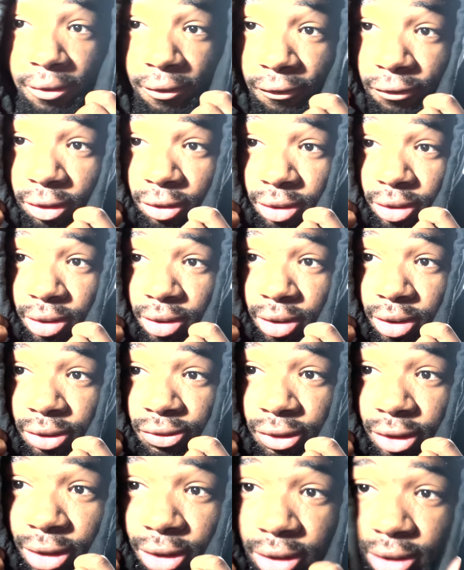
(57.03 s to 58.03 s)
first thing
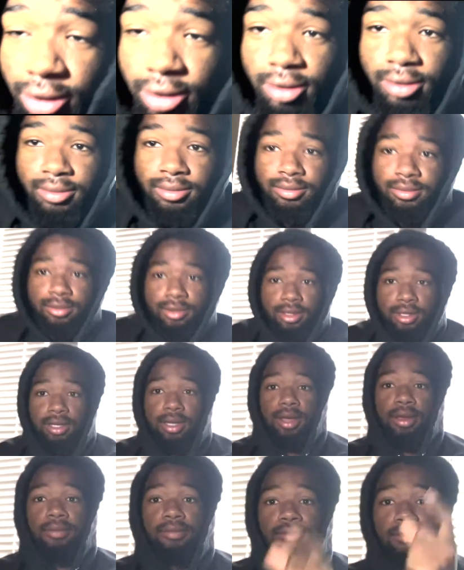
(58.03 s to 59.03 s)
first
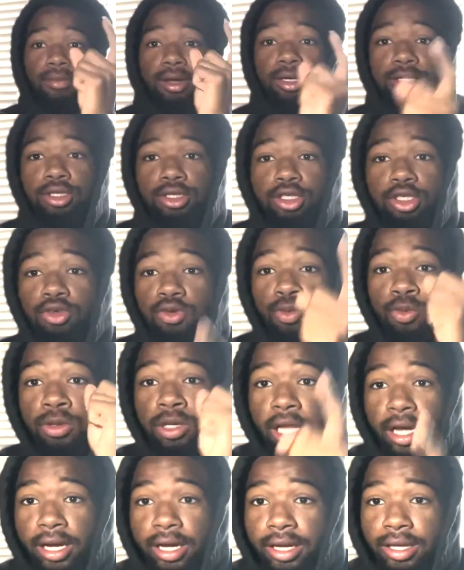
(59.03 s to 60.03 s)
make sure you
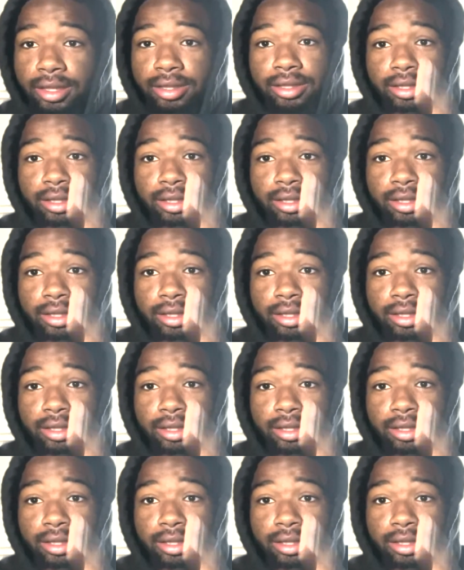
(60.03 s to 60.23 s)
like